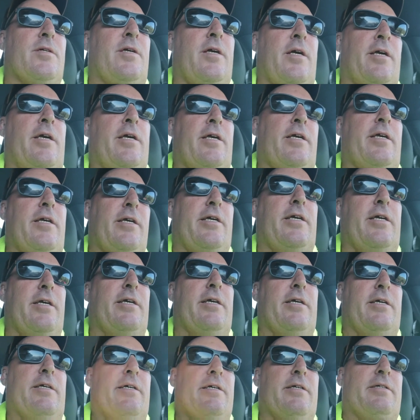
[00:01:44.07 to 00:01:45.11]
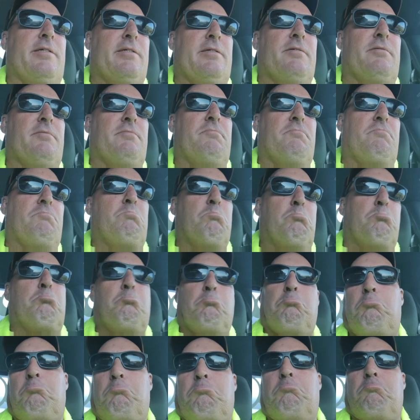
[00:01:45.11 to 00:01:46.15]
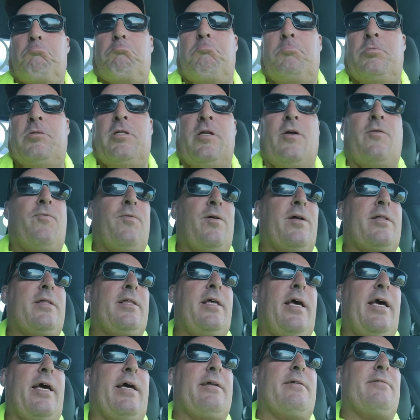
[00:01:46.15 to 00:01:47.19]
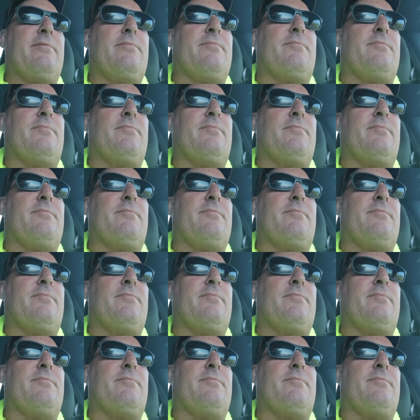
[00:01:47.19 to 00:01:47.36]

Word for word: and stuff like that.